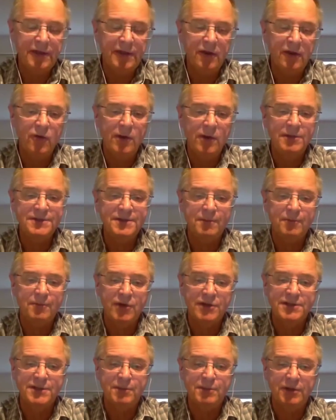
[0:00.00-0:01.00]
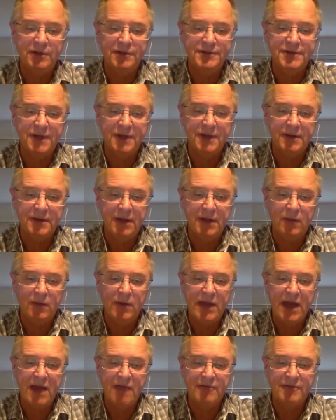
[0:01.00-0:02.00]
the agreements and principles that uh,
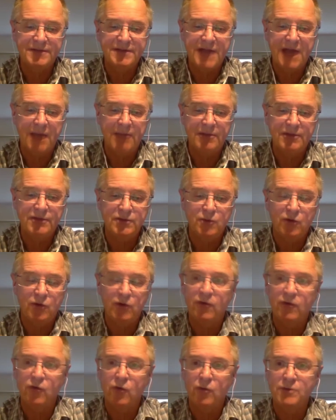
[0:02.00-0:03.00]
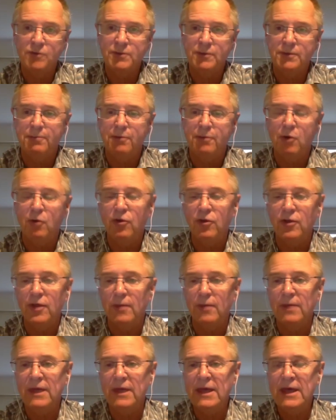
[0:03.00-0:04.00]
we have established working groups with both of
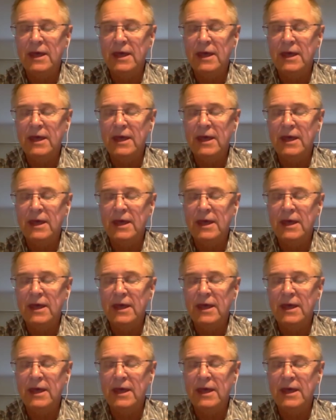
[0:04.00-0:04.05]
them